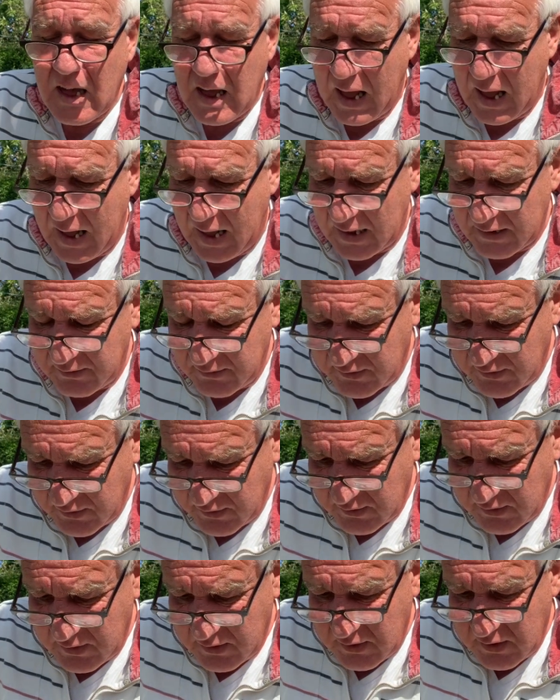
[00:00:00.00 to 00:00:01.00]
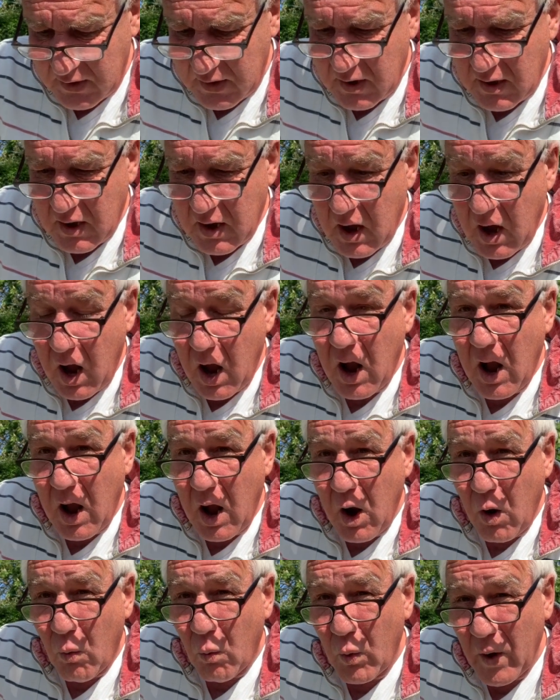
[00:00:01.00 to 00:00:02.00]
And
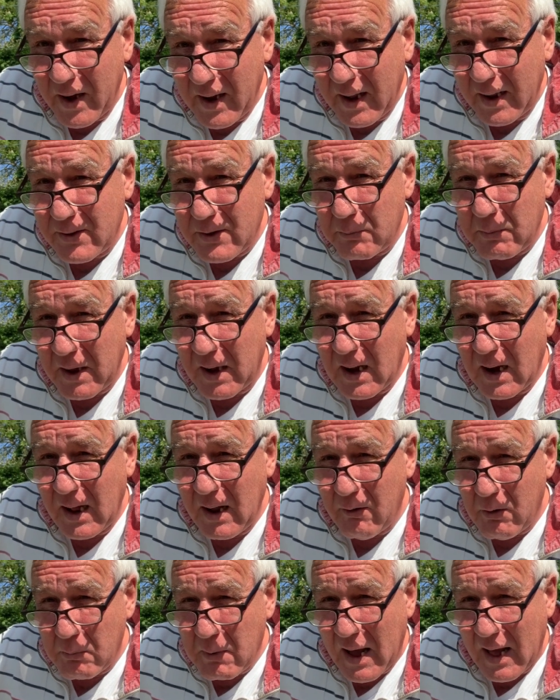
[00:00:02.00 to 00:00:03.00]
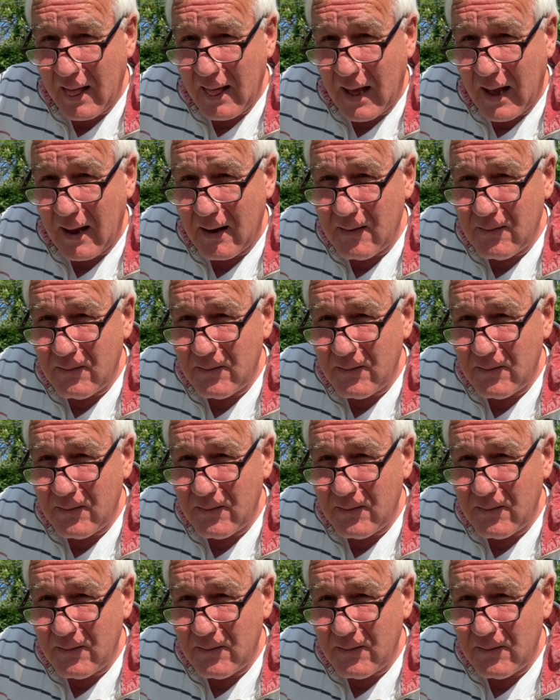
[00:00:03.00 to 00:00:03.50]
we need to be clear about that.